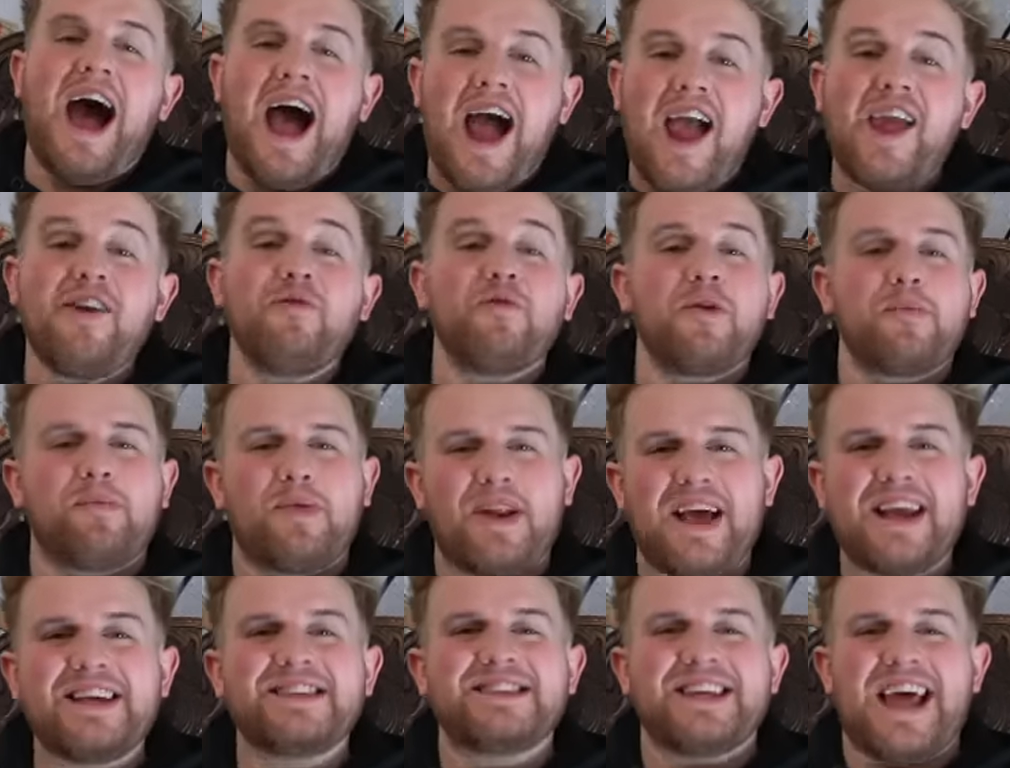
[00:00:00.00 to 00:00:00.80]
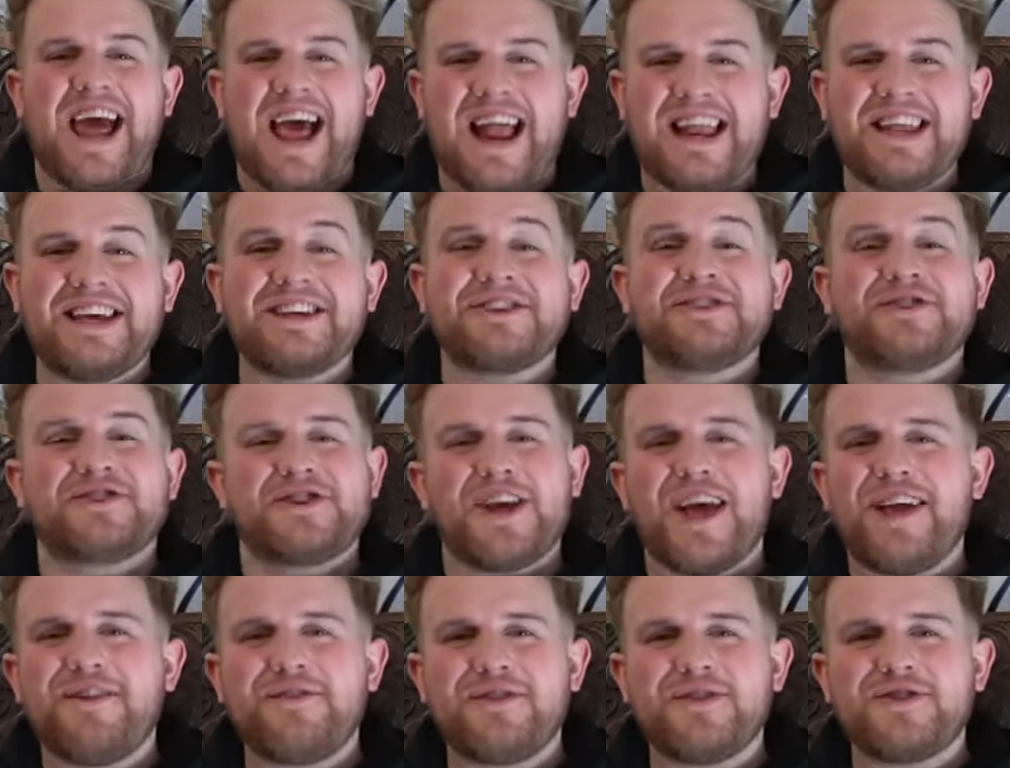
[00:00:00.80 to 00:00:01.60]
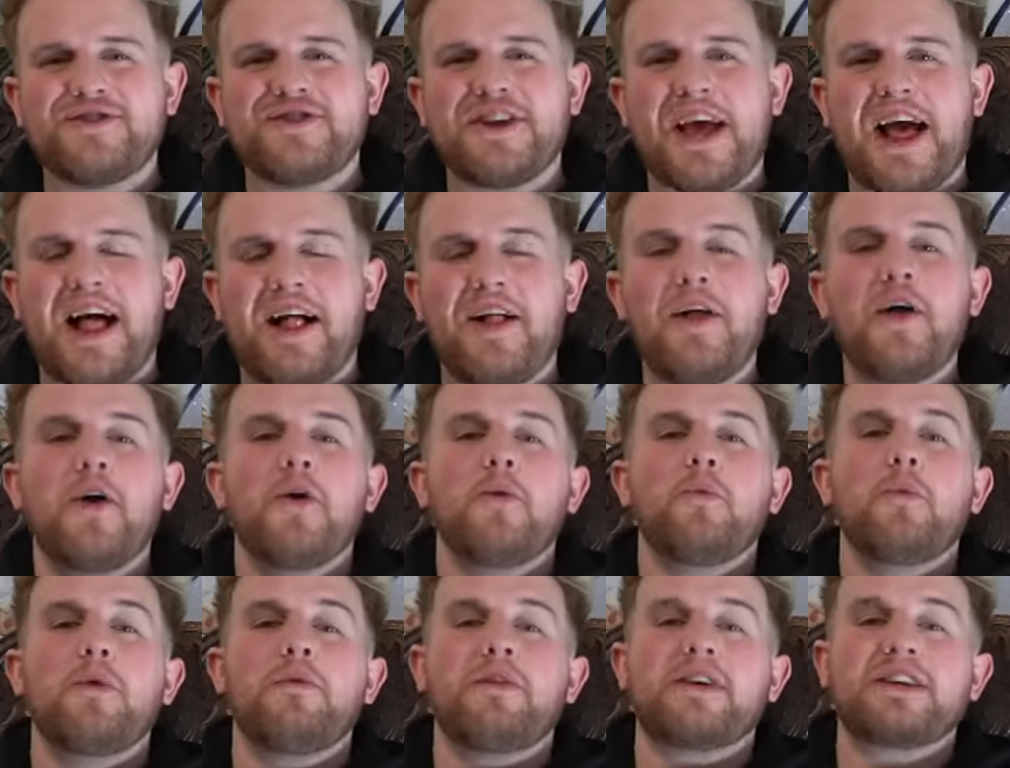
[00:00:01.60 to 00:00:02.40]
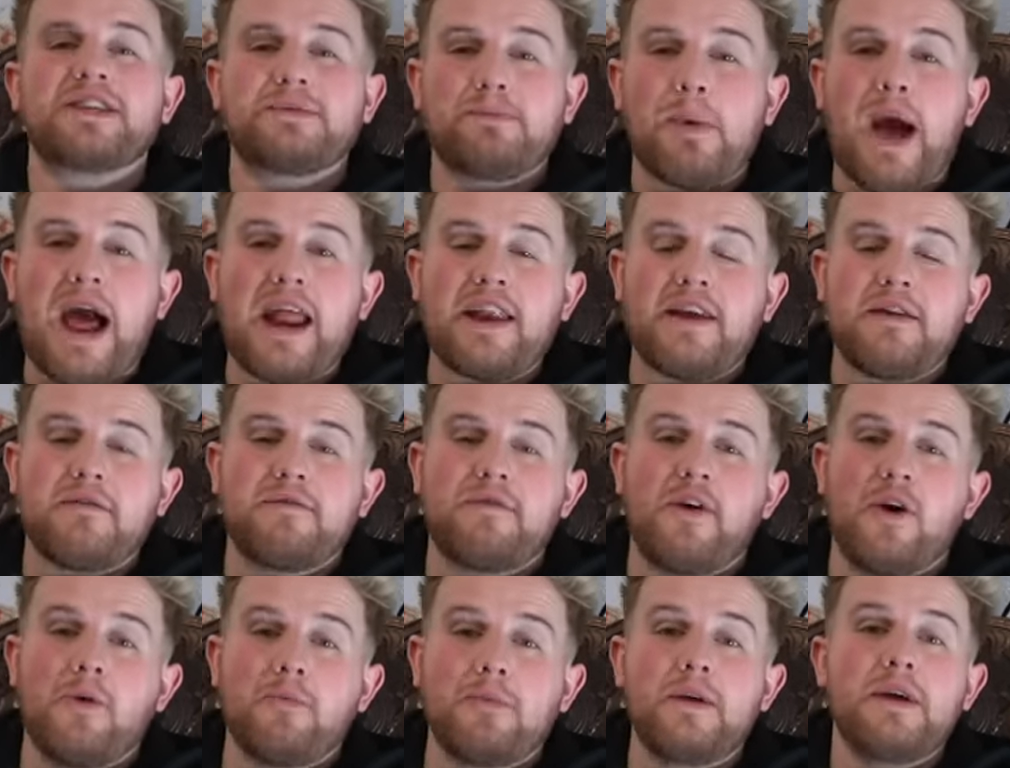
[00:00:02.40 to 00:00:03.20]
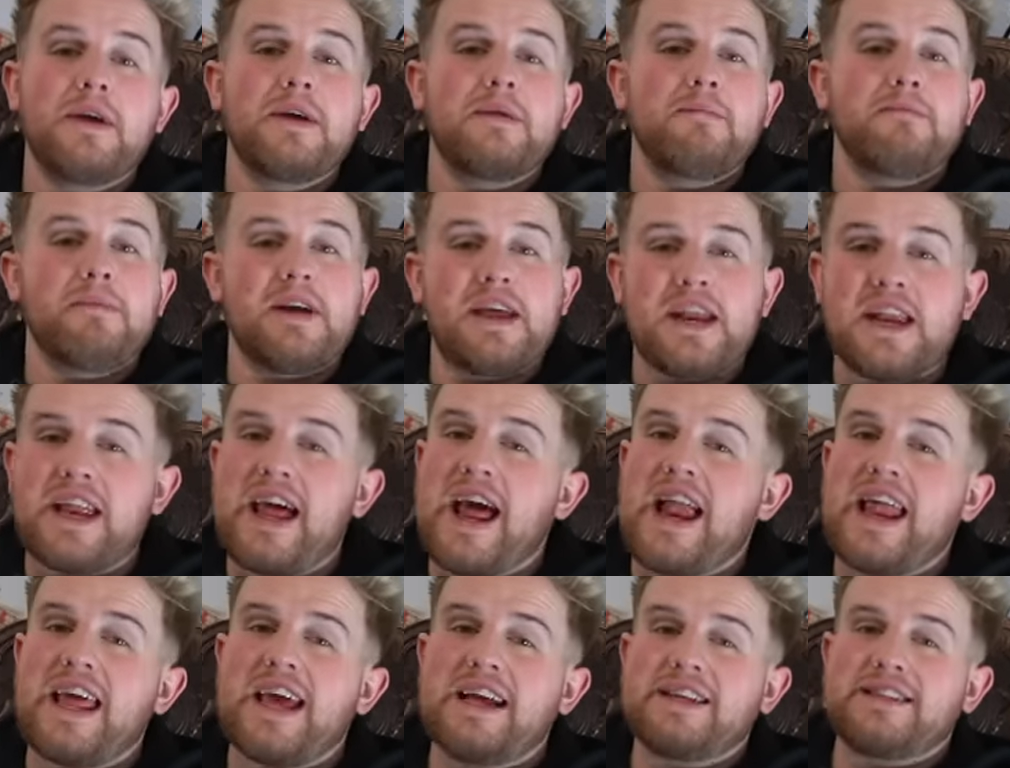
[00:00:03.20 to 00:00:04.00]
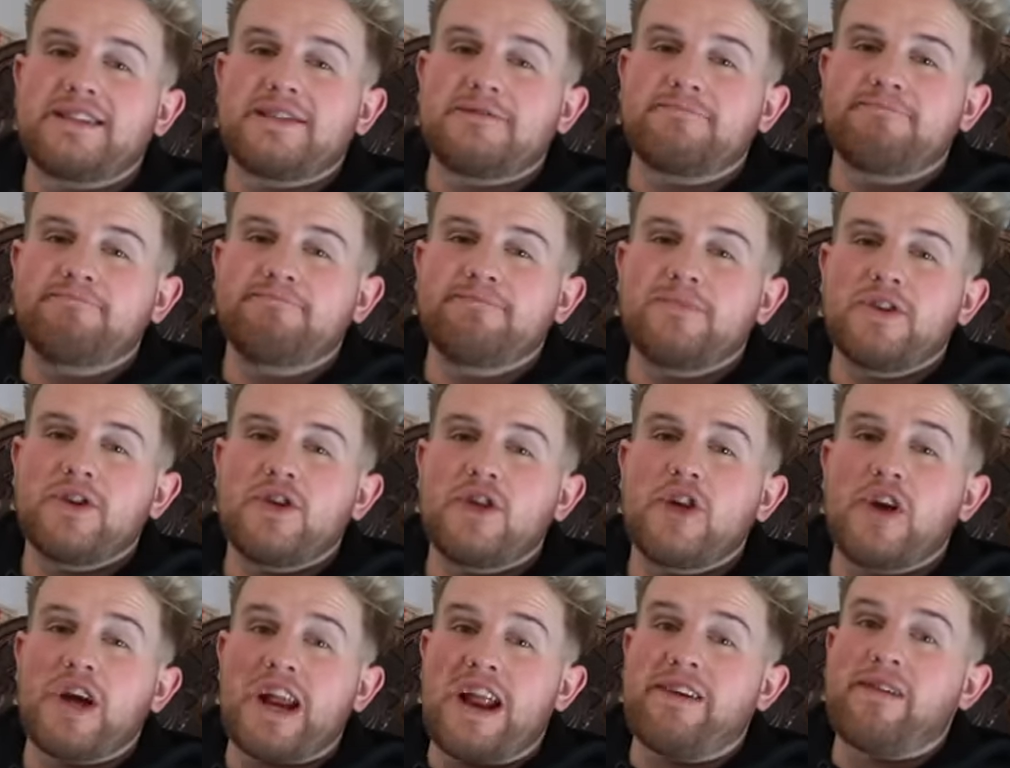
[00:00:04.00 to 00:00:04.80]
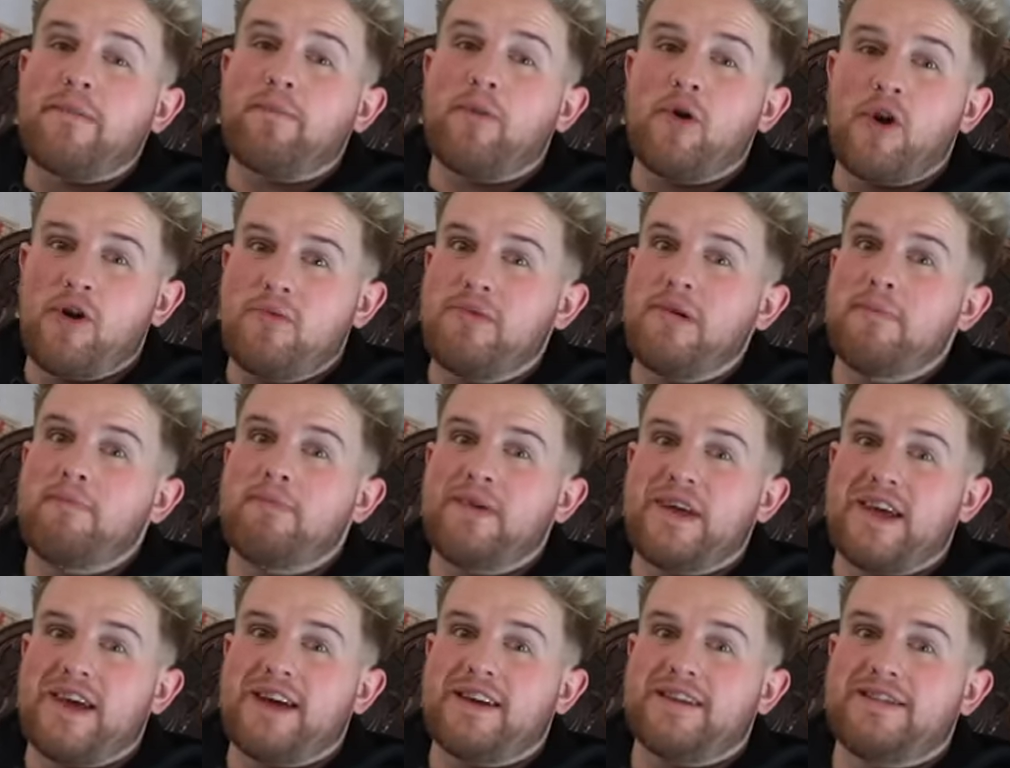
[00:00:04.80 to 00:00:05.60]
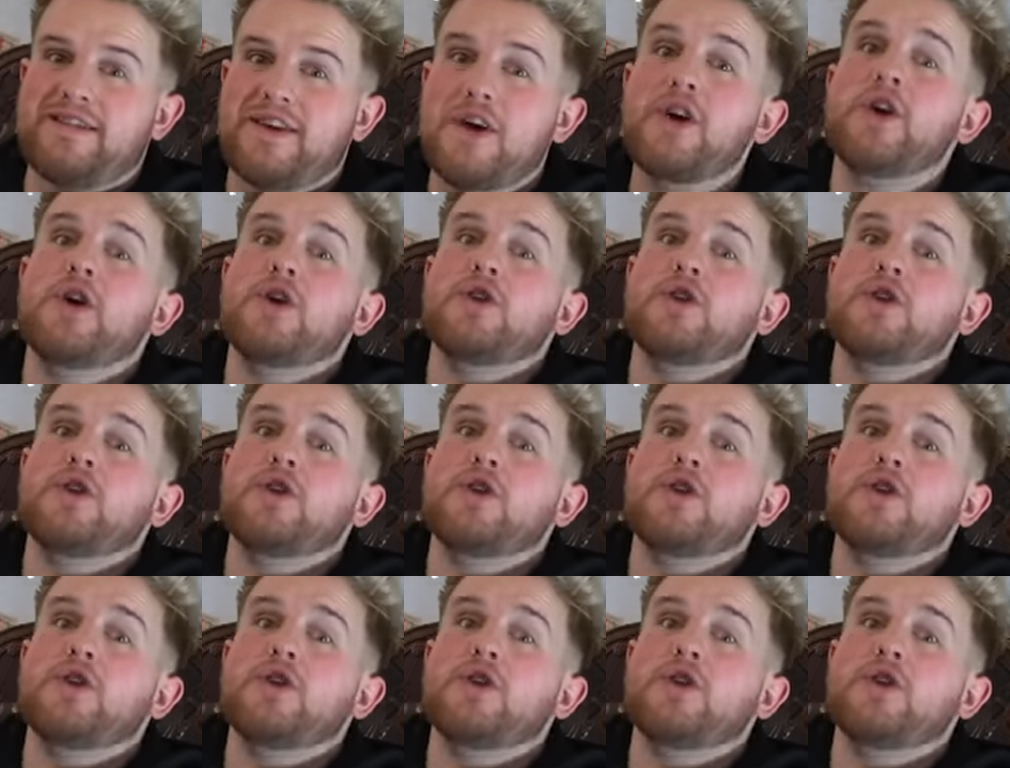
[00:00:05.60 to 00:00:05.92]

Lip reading: I replaced Elliot's shaving gel with expanding foam, meaning Elliot, you're gonna have a permanent beard.